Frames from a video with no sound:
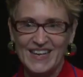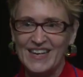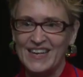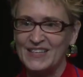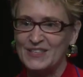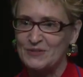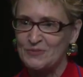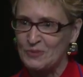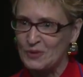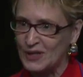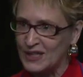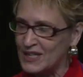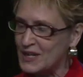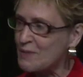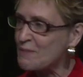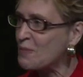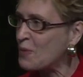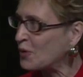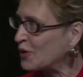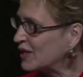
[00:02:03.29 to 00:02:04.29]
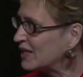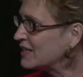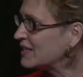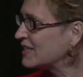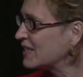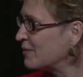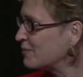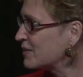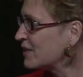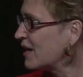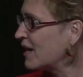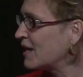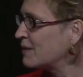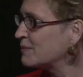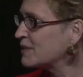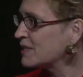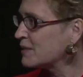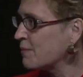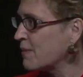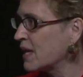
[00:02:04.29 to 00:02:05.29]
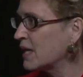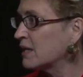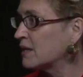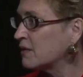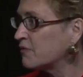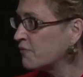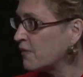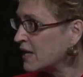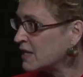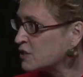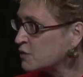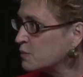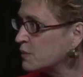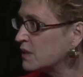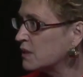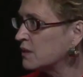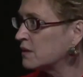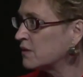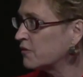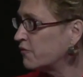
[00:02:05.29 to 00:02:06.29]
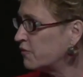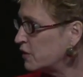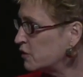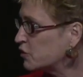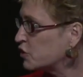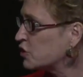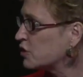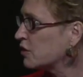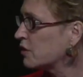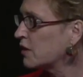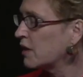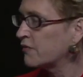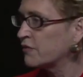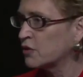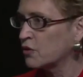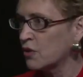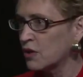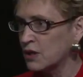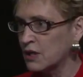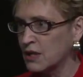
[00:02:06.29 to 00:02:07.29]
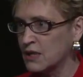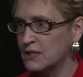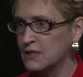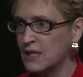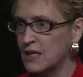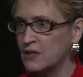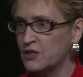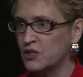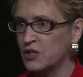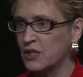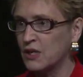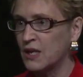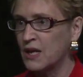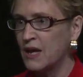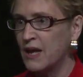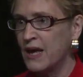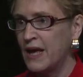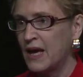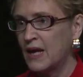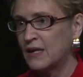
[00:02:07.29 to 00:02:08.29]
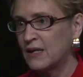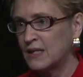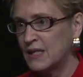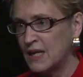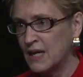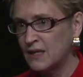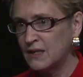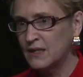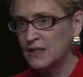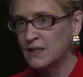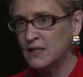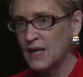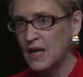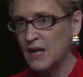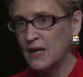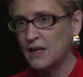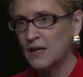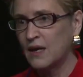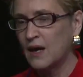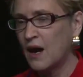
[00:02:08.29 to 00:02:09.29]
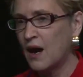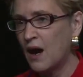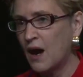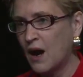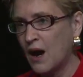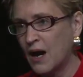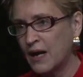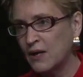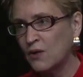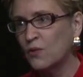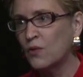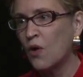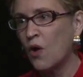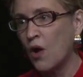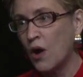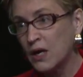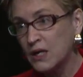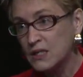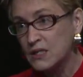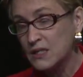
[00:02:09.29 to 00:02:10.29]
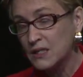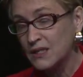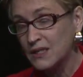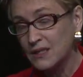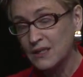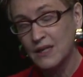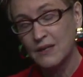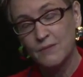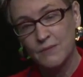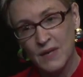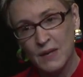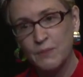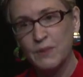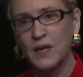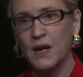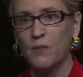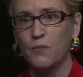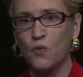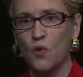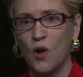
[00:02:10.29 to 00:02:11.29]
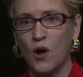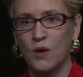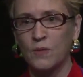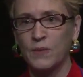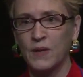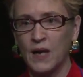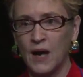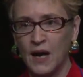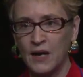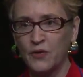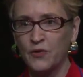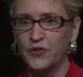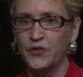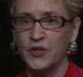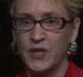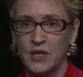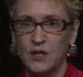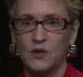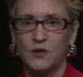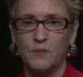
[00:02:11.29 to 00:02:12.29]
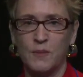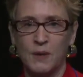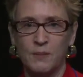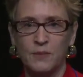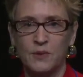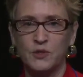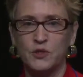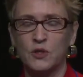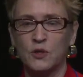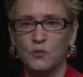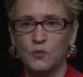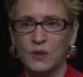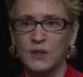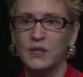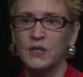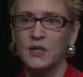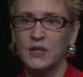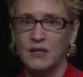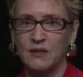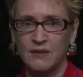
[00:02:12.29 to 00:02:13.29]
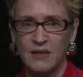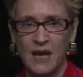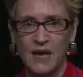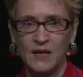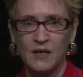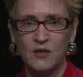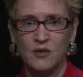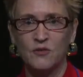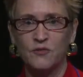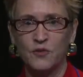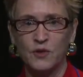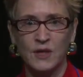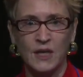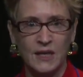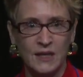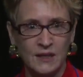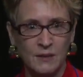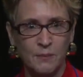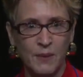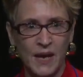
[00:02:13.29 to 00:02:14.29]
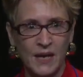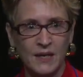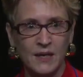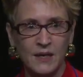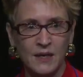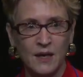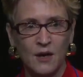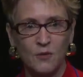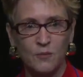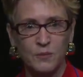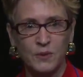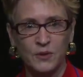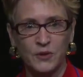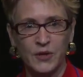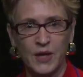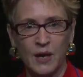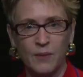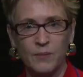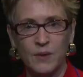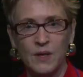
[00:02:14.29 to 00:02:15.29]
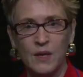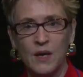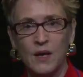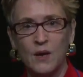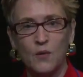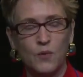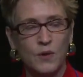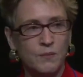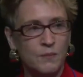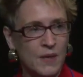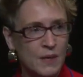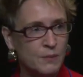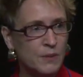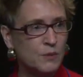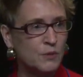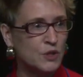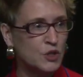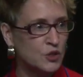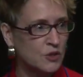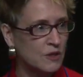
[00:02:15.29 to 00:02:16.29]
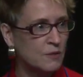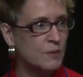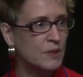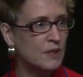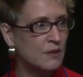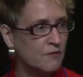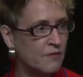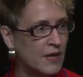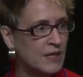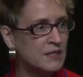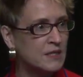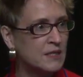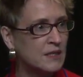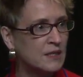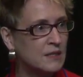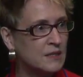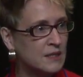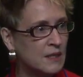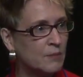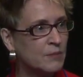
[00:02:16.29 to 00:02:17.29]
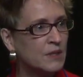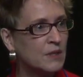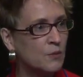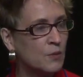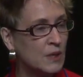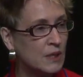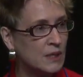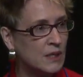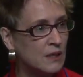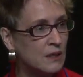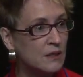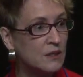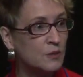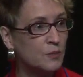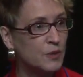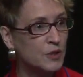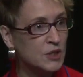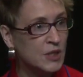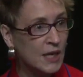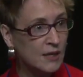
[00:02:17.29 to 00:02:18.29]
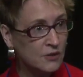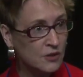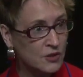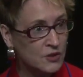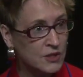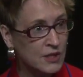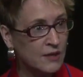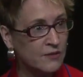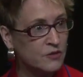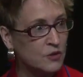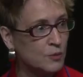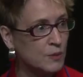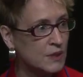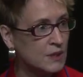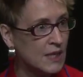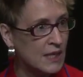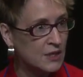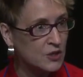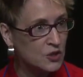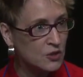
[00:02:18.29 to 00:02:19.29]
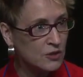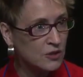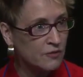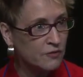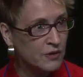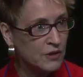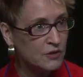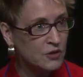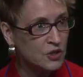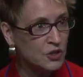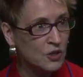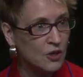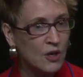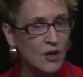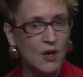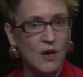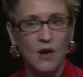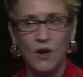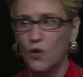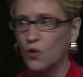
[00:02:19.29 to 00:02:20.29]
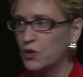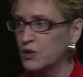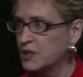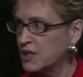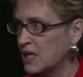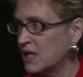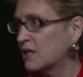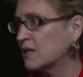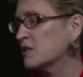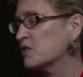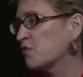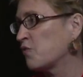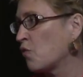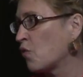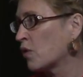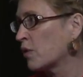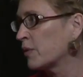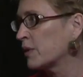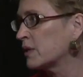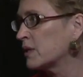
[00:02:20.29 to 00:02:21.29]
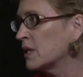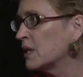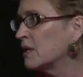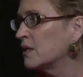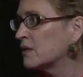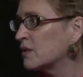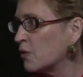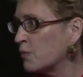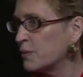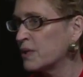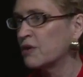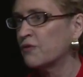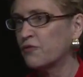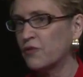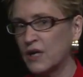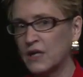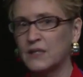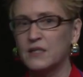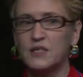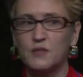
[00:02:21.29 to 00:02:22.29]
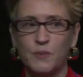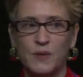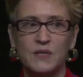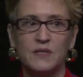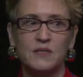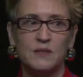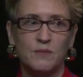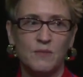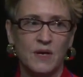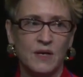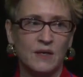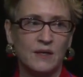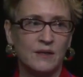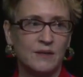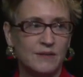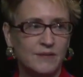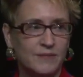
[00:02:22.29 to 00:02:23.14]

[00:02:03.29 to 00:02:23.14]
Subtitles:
It's really important sometimes to make an investment in the future of your organization. And at the end of the day, I don't honestly think, maybe I'm wrong, but I don't think your members are really going to thank you for letting the bank account build up when maybe we should have been investing in something that we needed to protect ourselves from a danger in the future or take us forward. Don't be afraid to spend some money.